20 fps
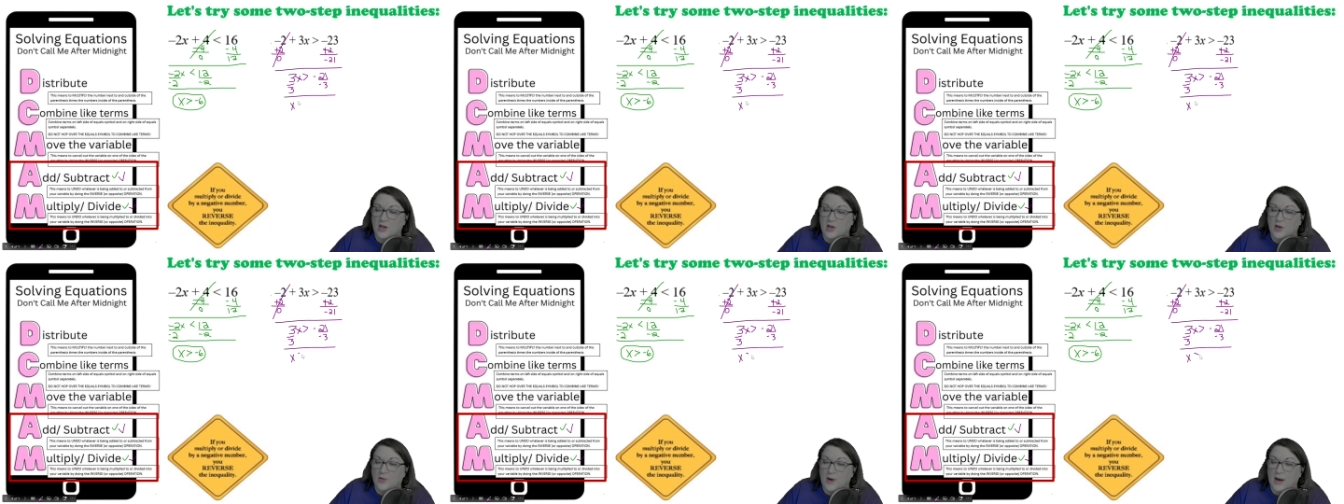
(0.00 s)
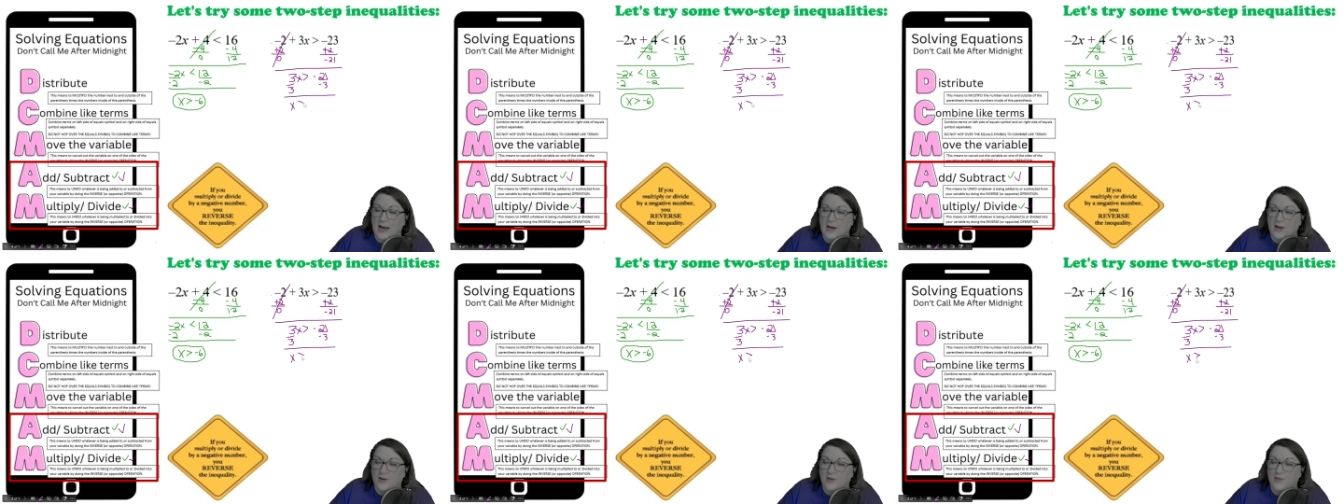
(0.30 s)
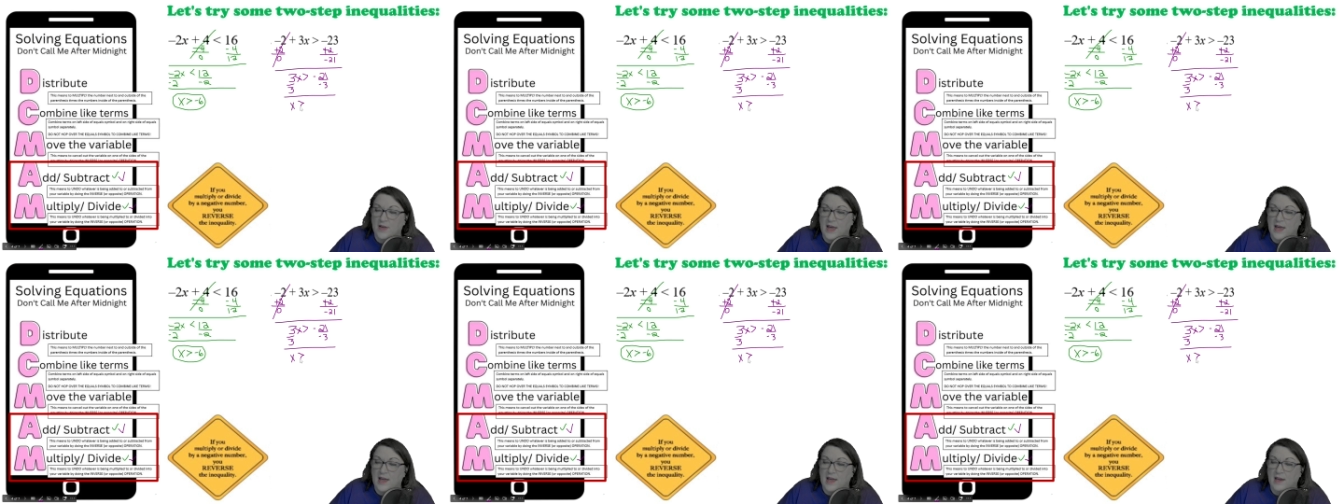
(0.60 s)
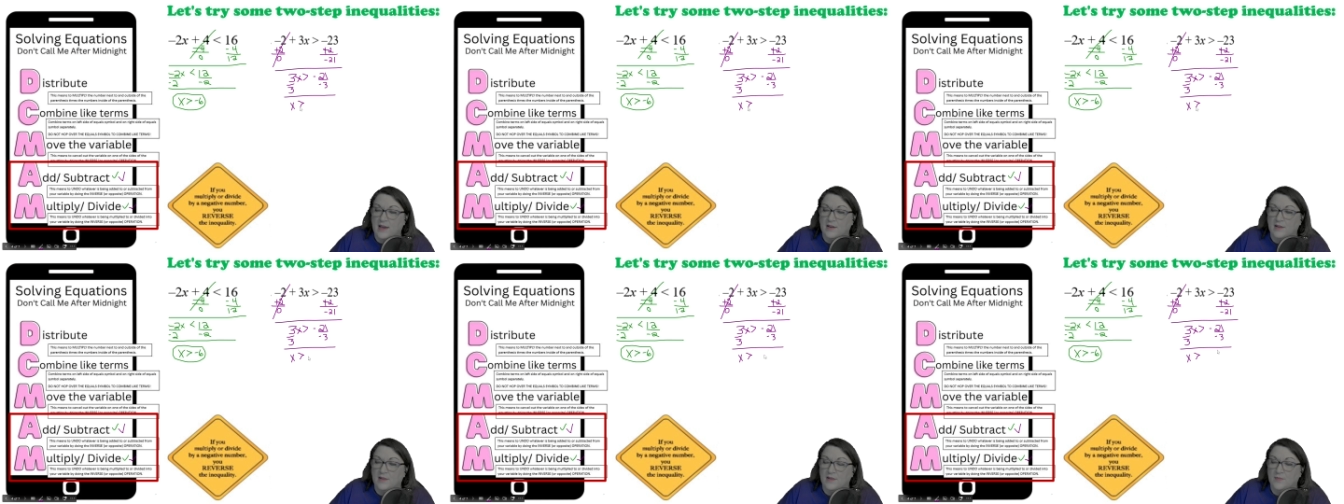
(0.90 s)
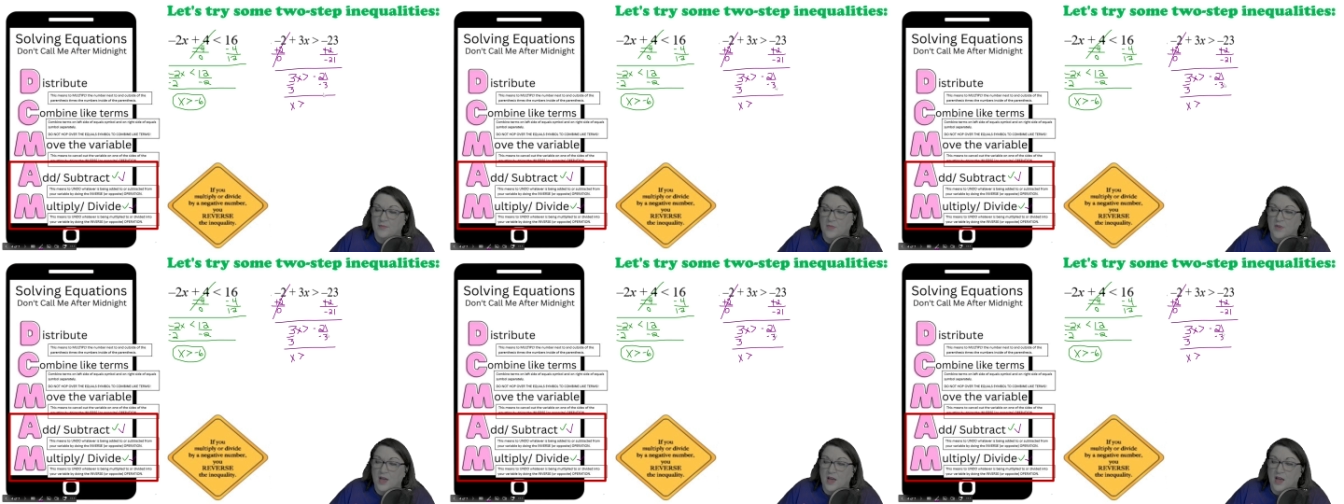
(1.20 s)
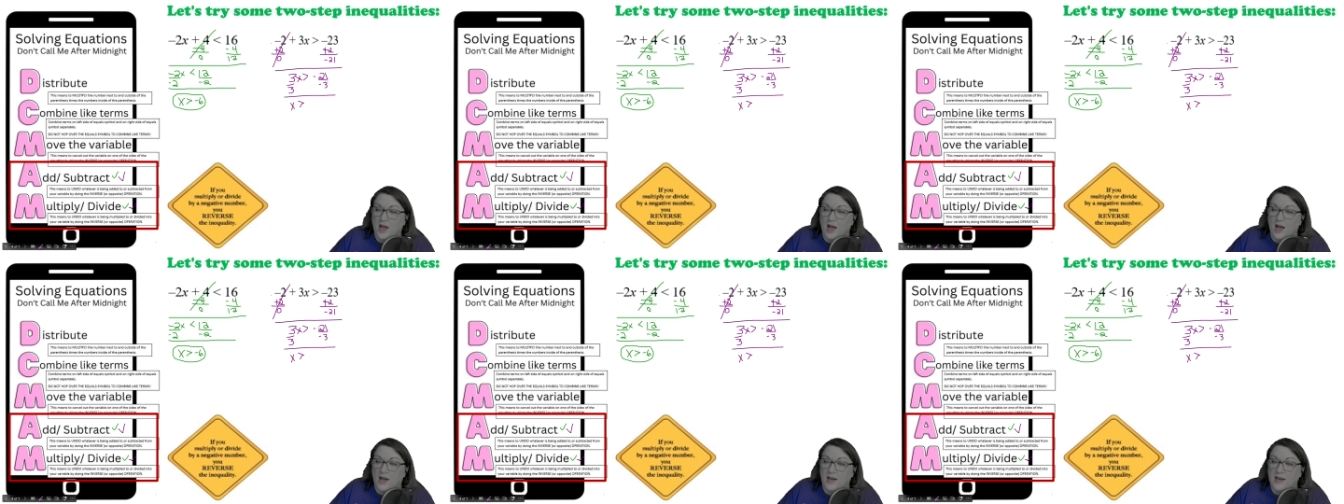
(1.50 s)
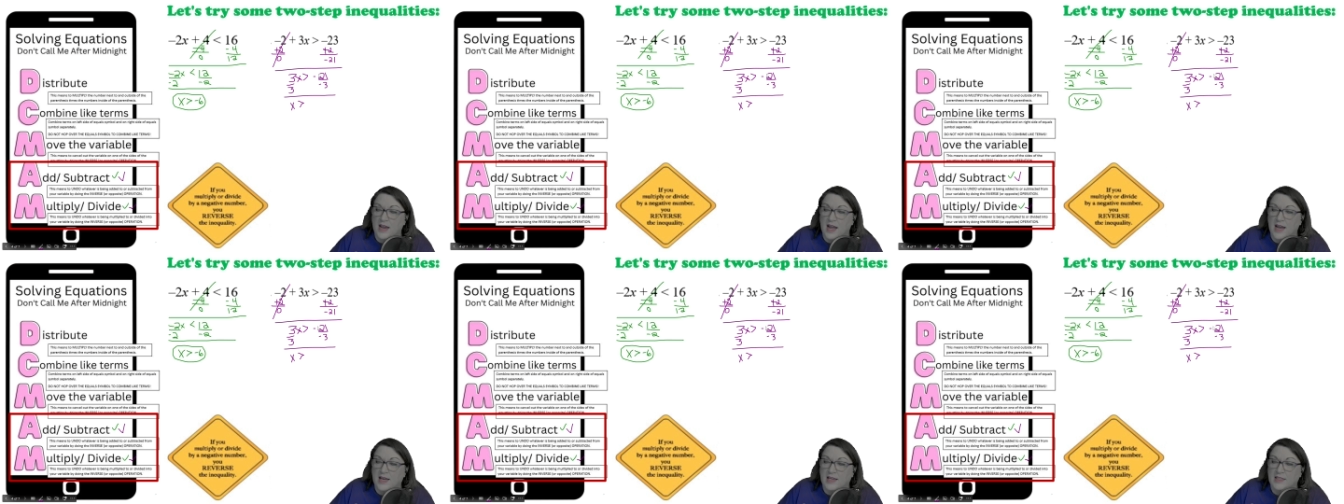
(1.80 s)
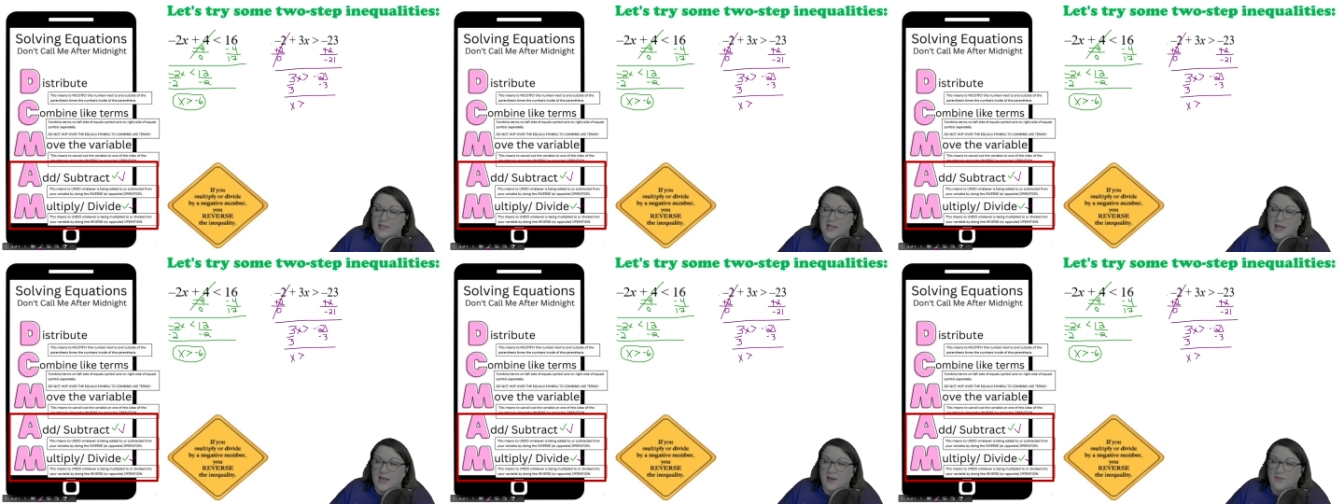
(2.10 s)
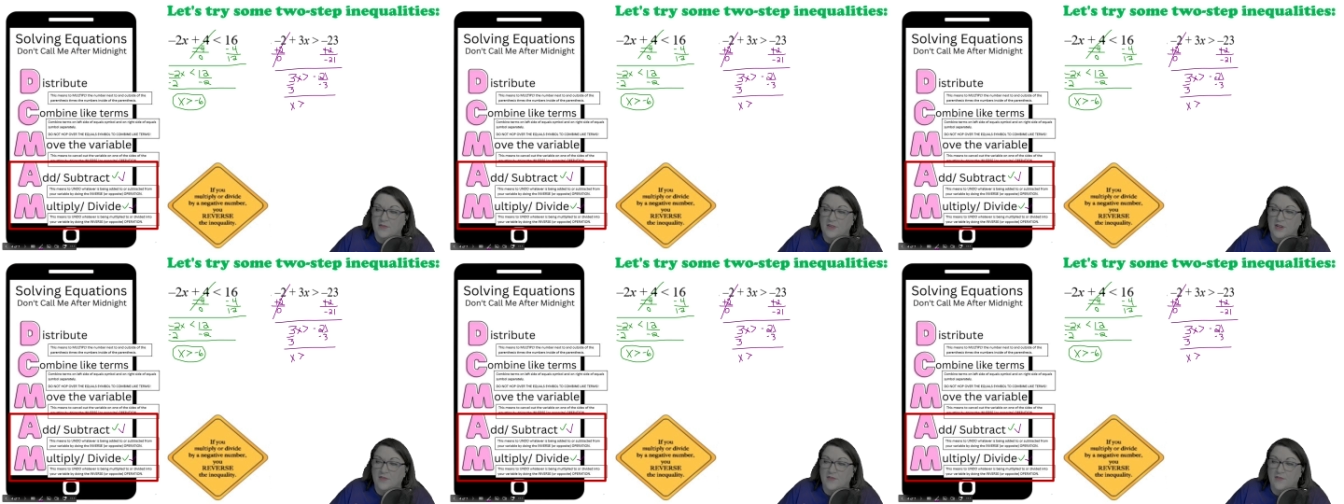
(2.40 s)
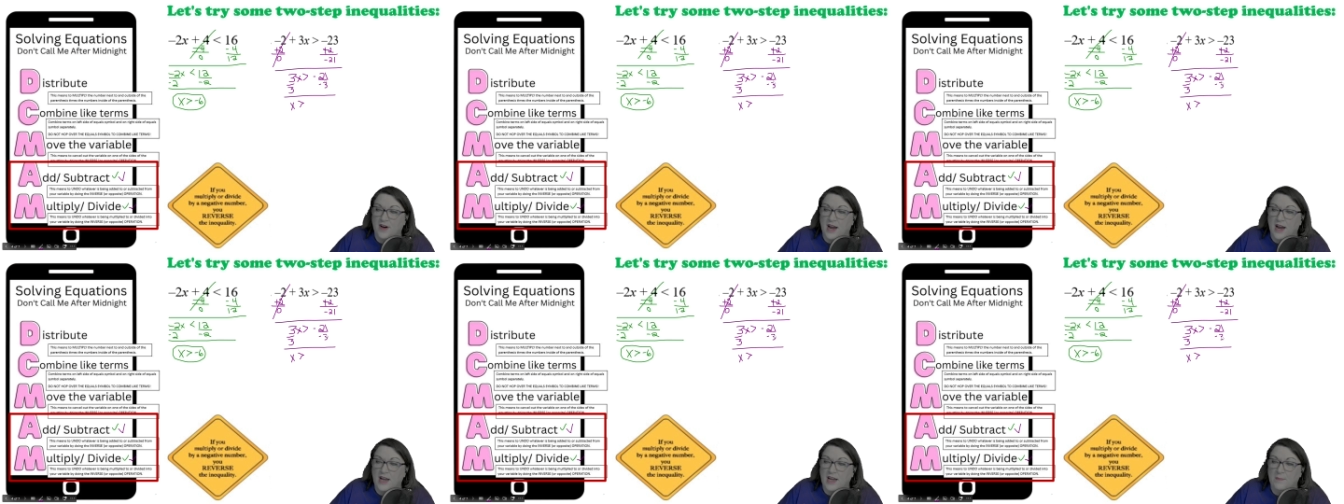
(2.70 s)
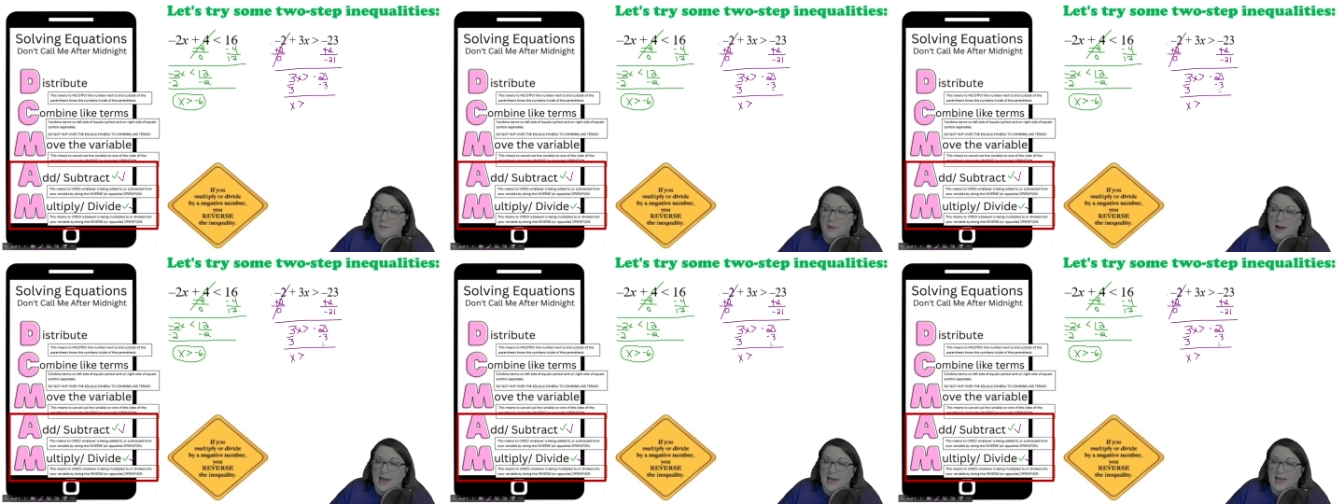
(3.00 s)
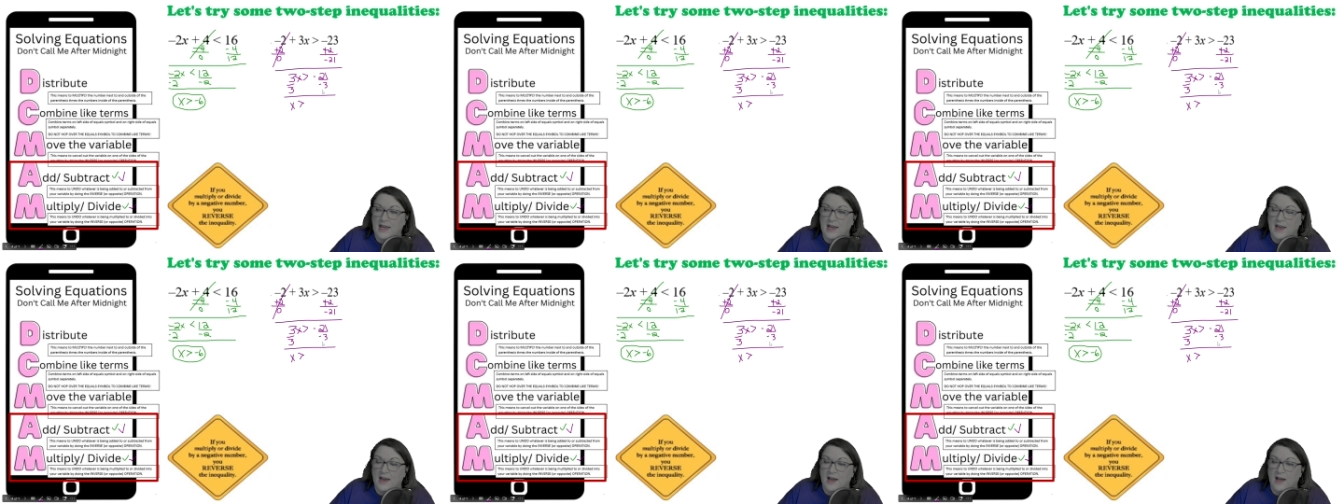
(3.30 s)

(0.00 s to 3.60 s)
greater than a negative divided by an,